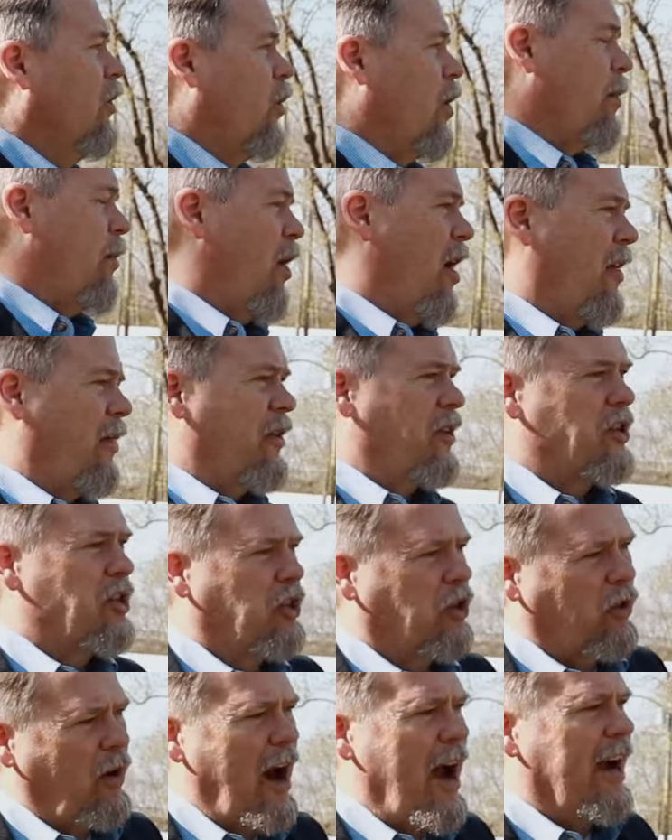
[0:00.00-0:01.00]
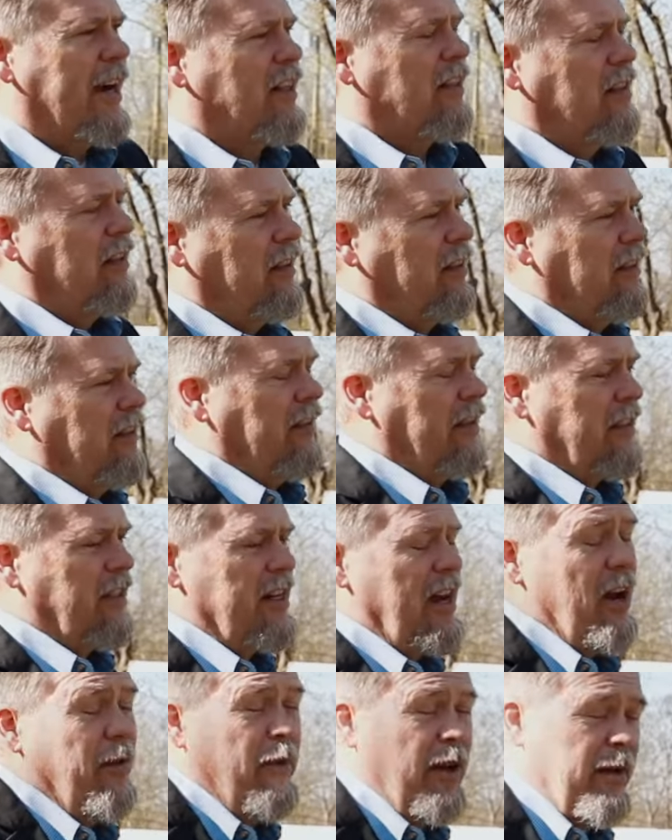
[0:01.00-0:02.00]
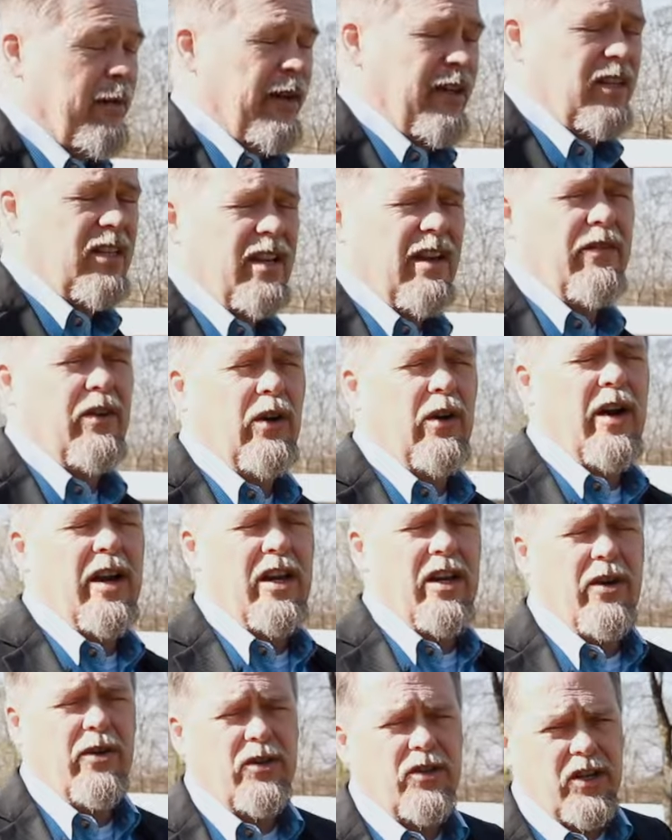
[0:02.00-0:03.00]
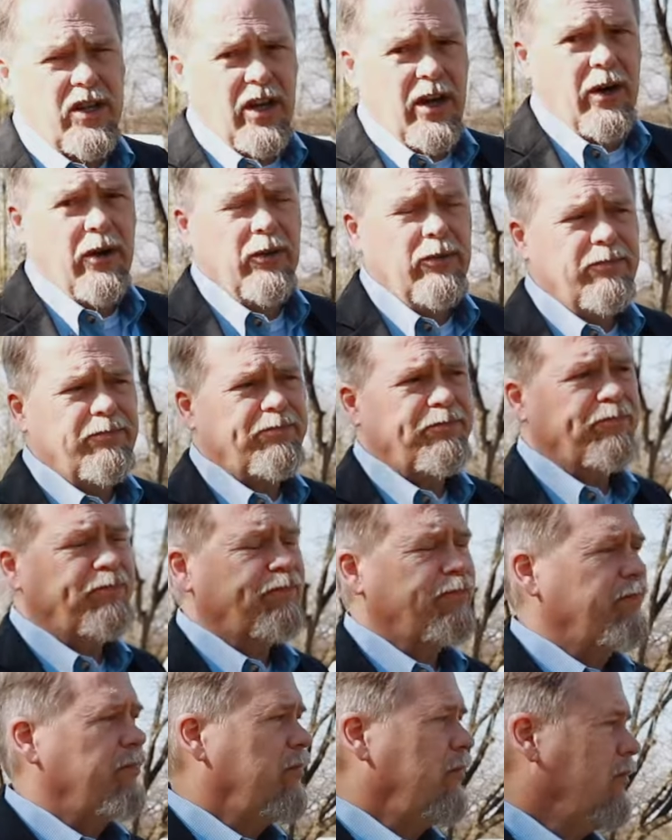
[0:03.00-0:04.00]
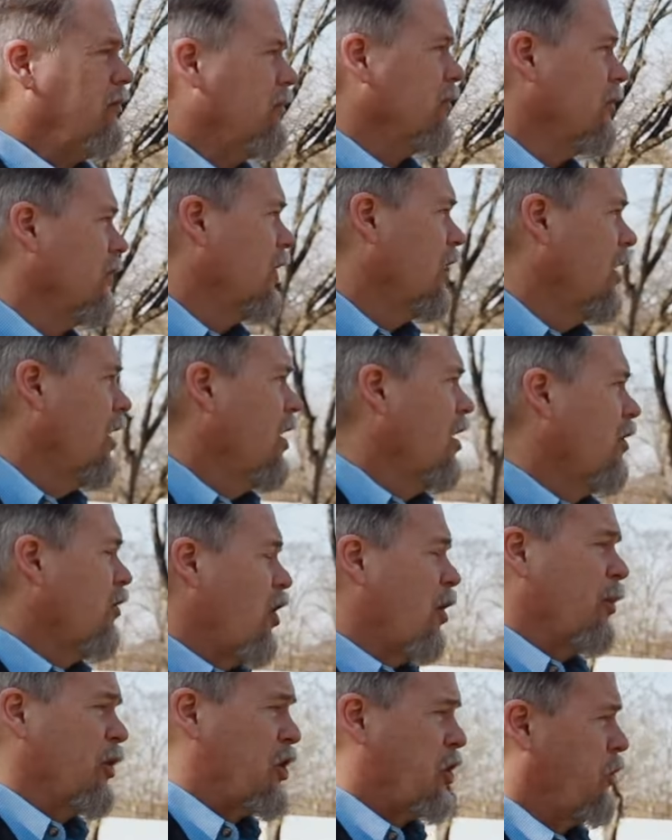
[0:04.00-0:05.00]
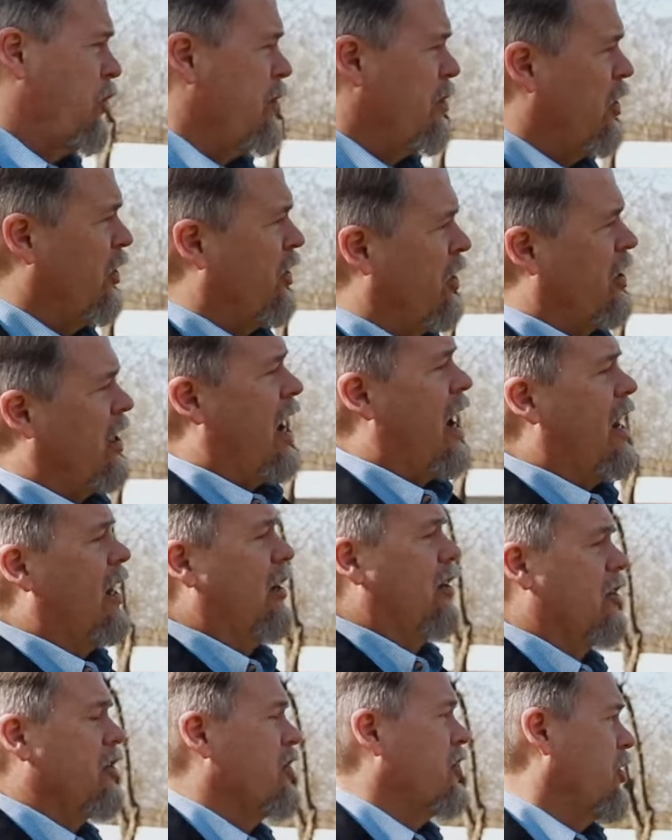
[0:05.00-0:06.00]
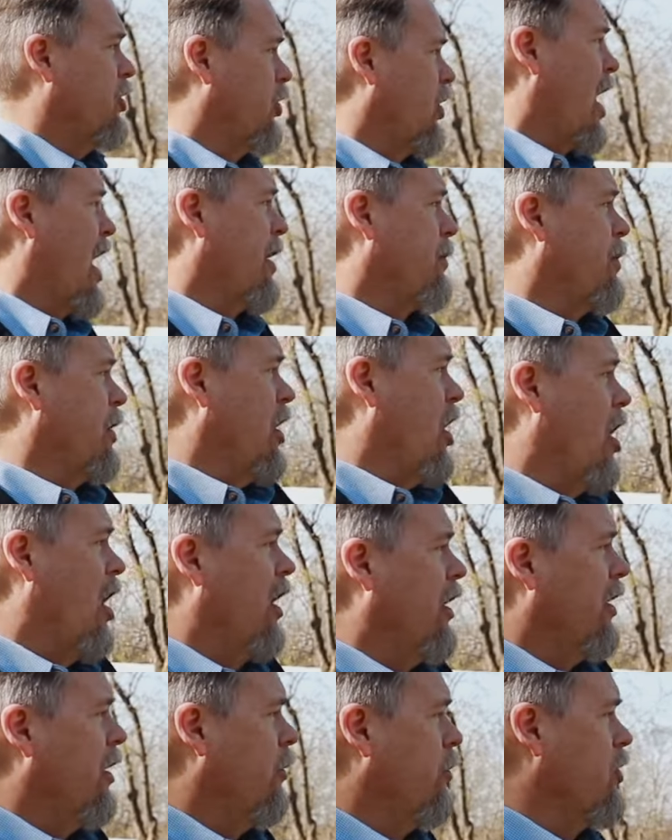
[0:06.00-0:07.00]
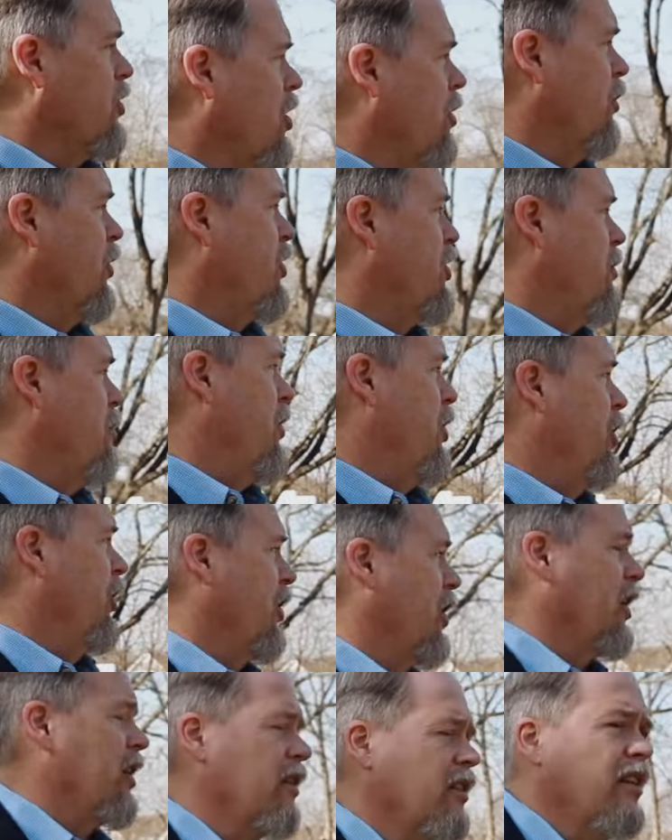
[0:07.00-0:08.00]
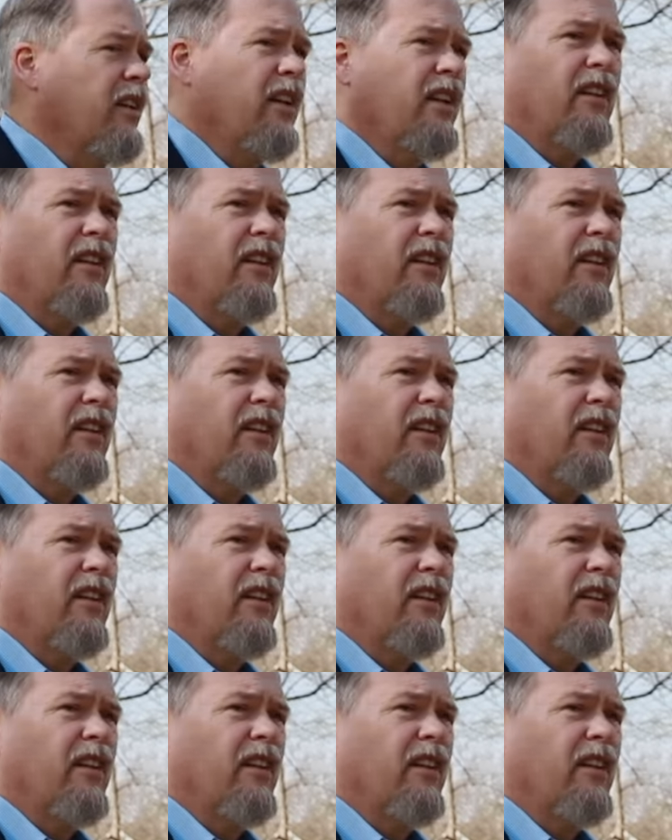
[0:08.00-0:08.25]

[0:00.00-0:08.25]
We bought this tract, it's now been about seven or eight years ago, for almost three million dollars. The tract beyond it was almost a million.